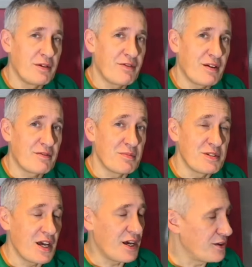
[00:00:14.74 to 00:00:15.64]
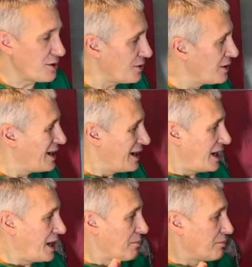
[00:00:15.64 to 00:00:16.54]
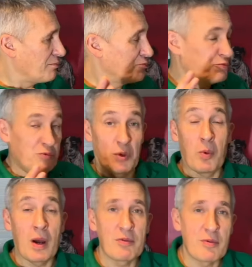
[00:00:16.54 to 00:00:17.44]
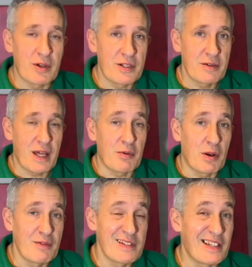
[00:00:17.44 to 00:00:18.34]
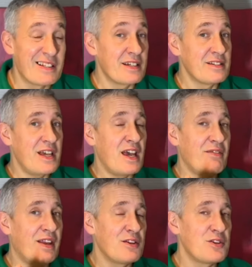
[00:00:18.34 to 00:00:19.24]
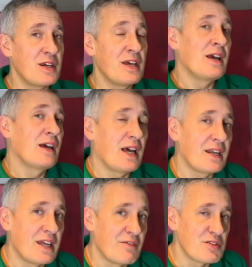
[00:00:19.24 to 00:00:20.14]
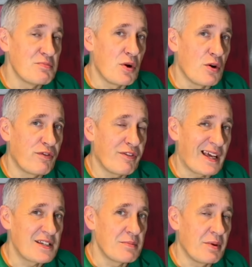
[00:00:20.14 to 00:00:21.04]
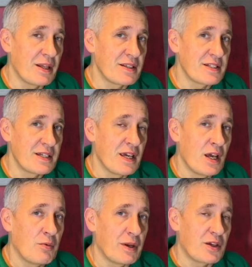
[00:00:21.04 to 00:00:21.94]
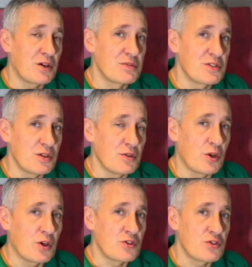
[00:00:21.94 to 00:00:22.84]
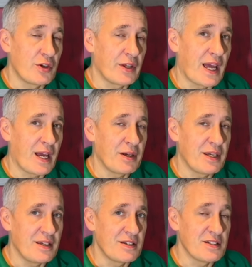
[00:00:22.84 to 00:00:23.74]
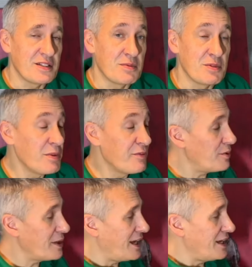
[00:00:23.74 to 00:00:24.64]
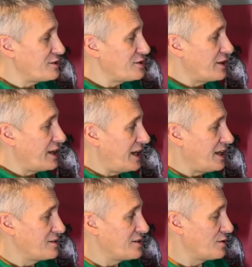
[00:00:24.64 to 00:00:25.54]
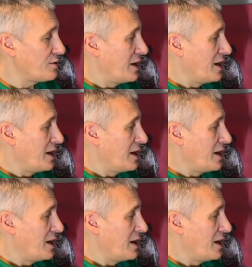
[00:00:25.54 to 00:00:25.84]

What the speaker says: found from Tado. Why would we want to do that? Well, obviously to save energy and give us more flexibility when it comes to controlling our heating system. So before we get stuck into